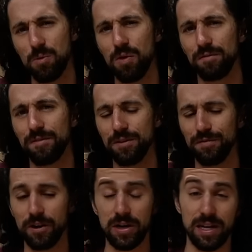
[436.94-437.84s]
it won't feel
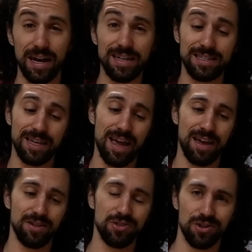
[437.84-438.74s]
very nice
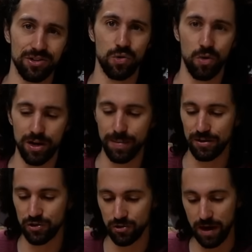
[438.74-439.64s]
and you start to worry
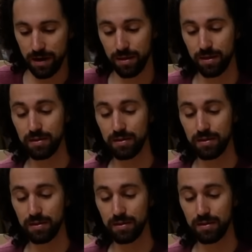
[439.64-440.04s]
about strength.